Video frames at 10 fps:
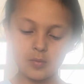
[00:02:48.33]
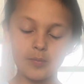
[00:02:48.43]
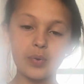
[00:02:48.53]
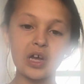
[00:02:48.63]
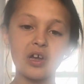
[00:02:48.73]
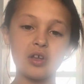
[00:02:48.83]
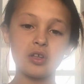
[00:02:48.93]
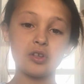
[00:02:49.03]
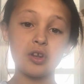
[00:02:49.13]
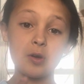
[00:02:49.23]
But
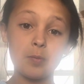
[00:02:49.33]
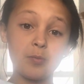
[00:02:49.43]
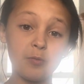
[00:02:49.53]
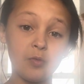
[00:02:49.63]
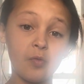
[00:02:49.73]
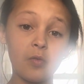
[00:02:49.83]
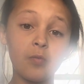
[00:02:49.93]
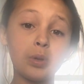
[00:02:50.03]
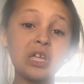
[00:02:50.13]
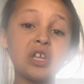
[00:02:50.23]
the
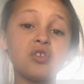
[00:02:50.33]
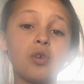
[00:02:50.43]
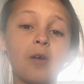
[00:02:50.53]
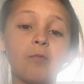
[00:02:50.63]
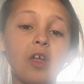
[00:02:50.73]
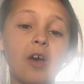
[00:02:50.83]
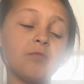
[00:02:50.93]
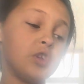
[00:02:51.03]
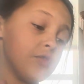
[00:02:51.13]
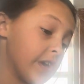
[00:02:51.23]
piece you have
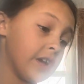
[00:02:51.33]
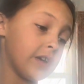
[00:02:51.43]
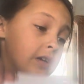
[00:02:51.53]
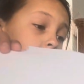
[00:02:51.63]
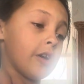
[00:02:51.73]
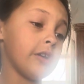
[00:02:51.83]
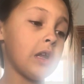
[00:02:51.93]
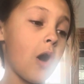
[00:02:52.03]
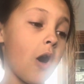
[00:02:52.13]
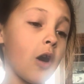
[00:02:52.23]
left, you can cut
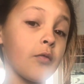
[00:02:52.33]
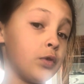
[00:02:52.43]
it off.